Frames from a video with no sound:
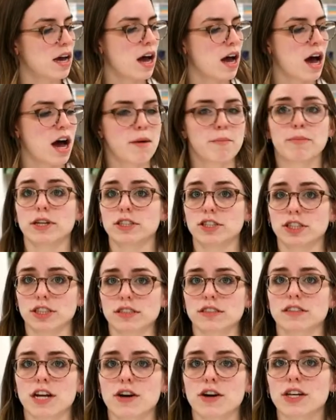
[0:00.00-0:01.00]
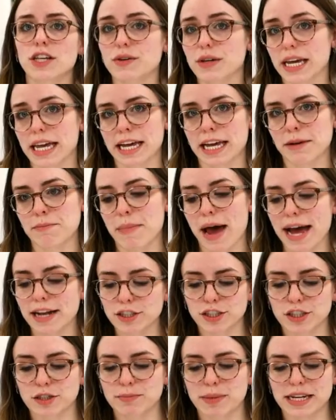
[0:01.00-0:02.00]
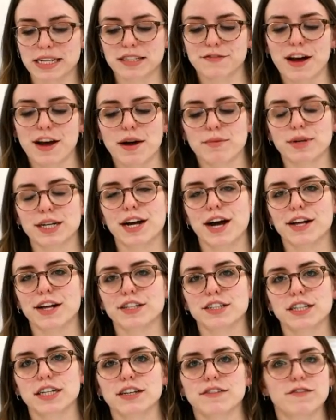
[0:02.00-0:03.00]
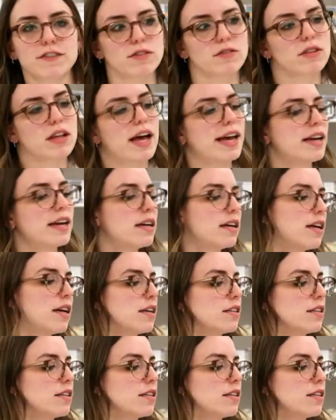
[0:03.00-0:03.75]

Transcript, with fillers: Um, but just know you can match your base fabric color if you'd like